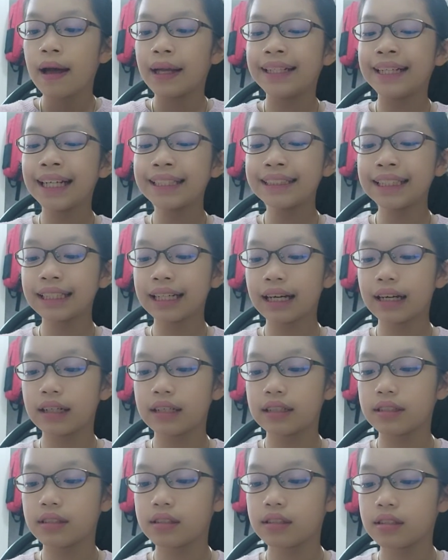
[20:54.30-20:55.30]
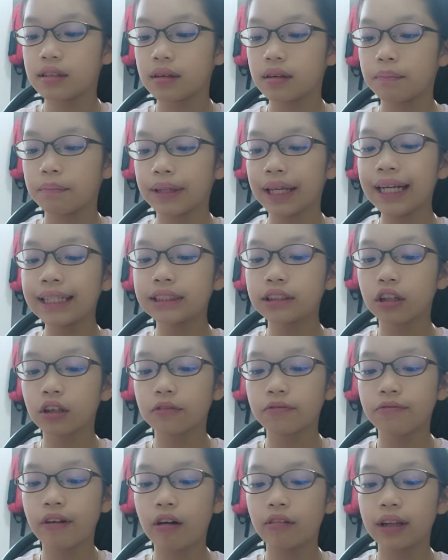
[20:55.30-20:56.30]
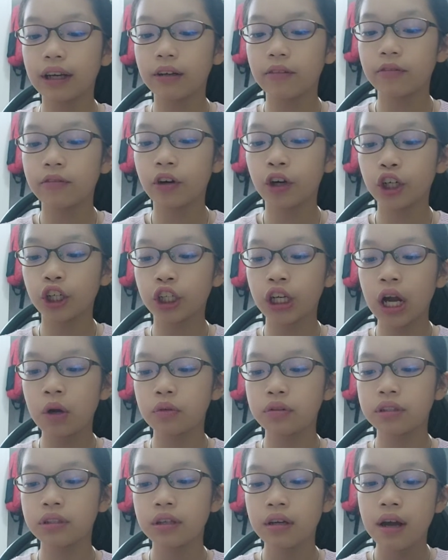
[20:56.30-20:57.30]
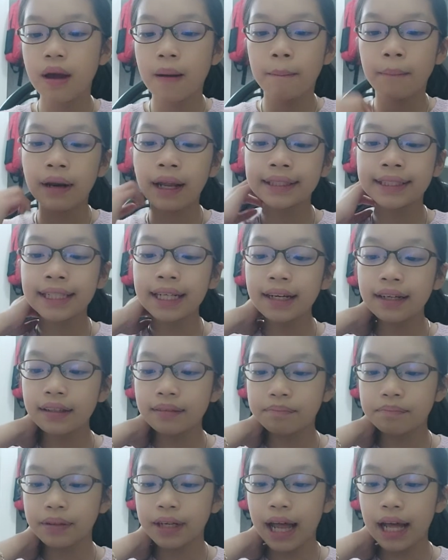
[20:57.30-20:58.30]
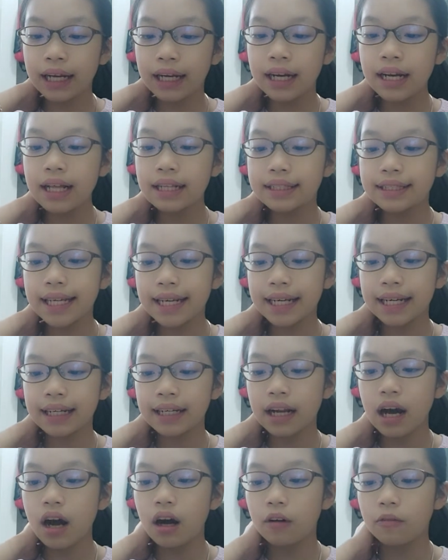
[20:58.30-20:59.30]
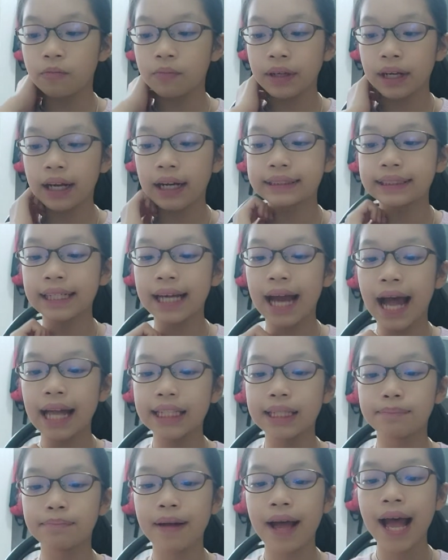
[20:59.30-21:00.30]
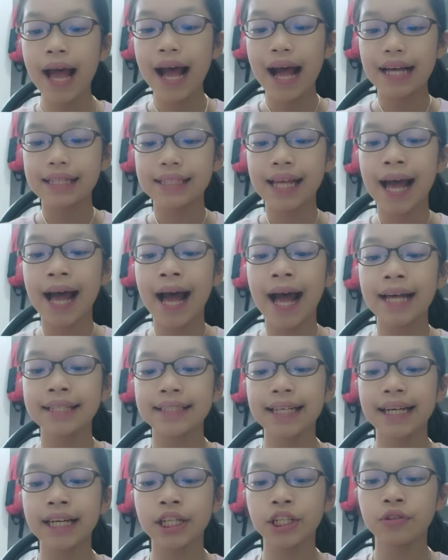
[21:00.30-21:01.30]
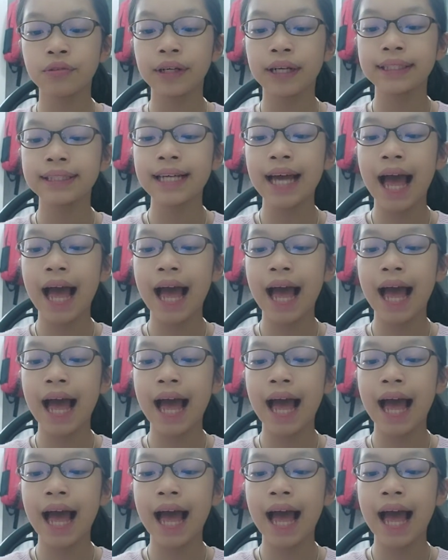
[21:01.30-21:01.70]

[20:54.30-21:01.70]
Jessica's blazer felt like fur coat, but I couldn't take it off because I had to pass as a Street